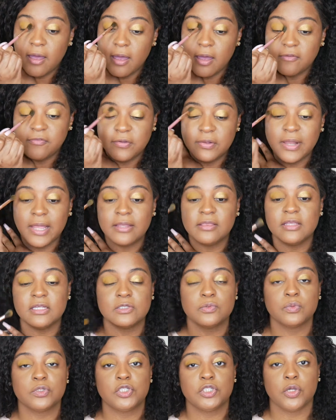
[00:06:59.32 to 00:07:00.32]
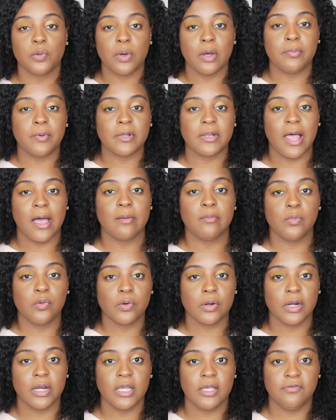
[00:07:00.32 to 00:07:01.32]
I feel like this would show up a lot
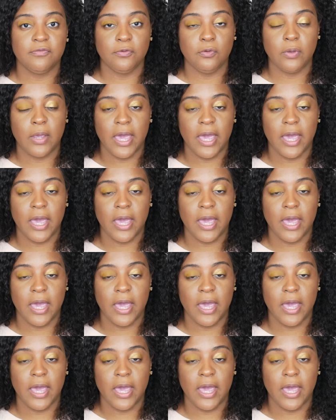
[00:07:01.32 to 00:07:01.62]
more if you